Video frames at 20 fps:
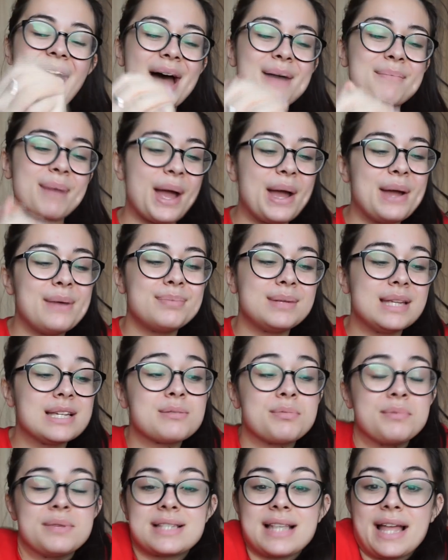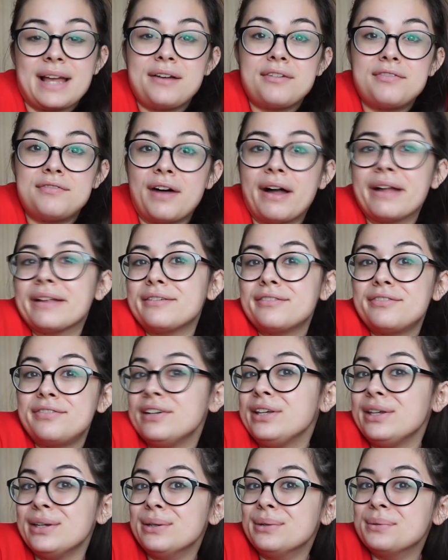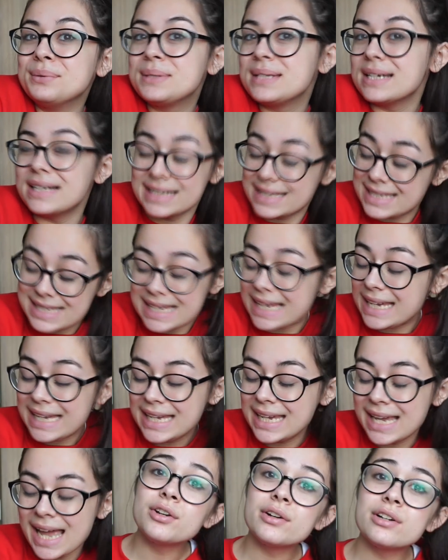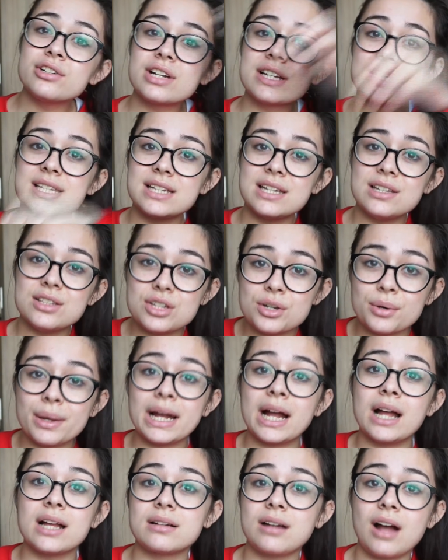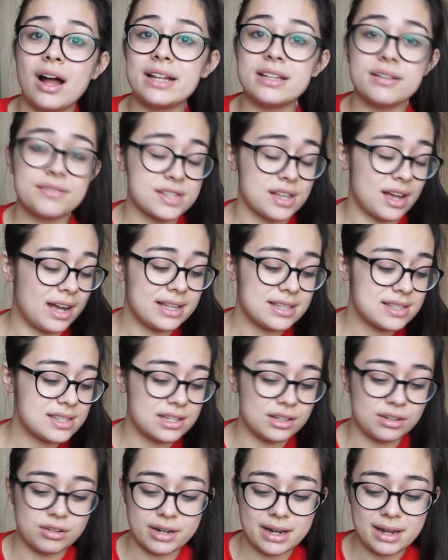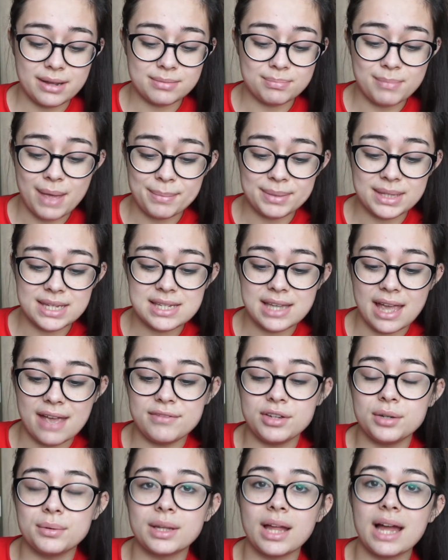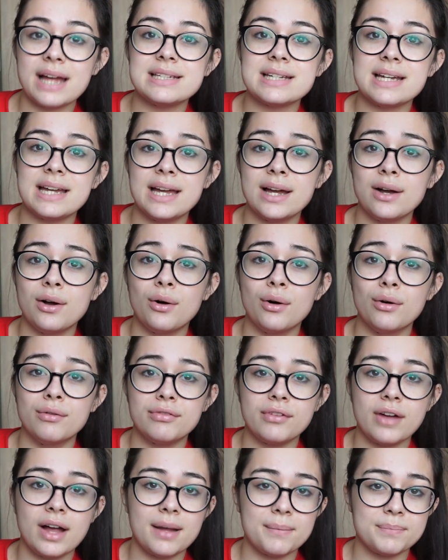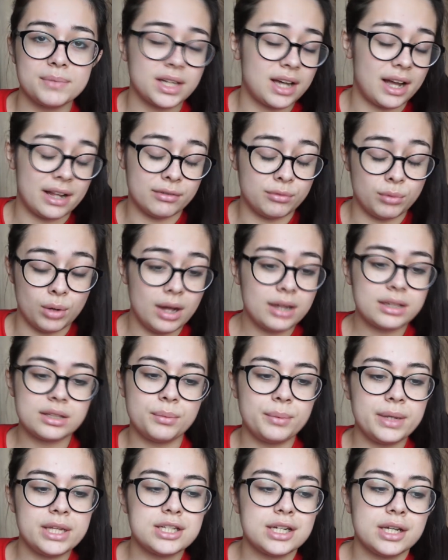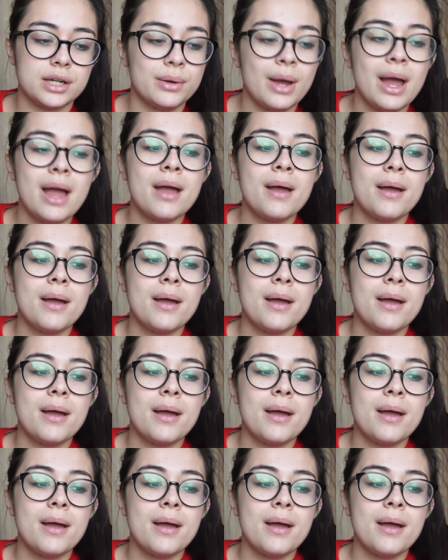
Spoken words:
I hope this was like fun for you to see. If you're interested in doing a kind of science degree, maybe this gave you an idea of the kind of work that we do